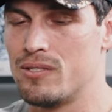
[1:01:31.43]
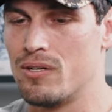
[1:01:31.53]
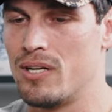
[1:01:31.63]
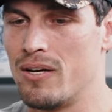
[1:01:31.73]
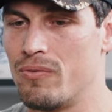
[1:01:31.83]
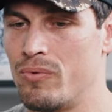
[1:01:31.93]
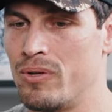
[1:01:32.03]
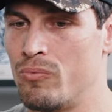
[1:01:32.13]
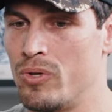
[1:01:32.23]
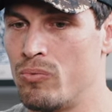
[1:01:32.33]
So like
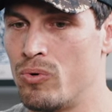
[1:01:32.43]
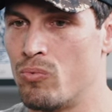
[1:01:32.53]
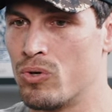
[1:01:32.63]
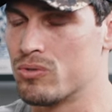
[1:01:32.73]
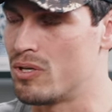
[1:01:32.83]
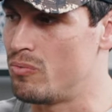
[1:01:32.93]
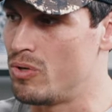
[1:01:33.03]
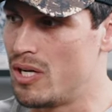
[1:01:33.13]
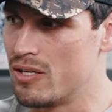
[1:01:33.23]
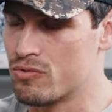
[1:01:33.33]
when we would want something,
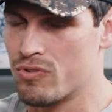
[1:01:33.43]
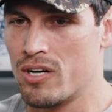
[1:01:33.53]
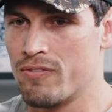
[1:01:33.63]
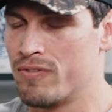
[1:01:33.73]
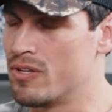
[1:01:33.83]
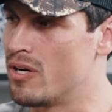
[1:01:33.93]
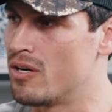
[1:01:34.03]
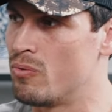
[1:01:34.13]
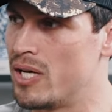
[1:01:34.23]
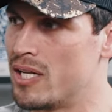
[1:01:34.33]
we'd like try to figure
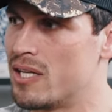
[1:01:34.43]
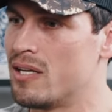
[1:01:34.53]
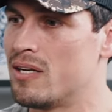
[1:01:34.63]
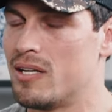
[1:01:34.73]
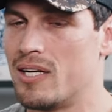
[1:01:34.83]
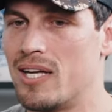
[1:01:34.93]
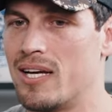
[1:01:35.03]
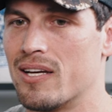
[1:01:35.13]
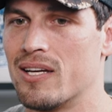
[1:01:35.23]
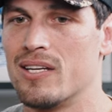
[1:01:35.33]
out a way to get it, and
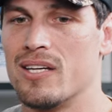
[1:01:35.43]
like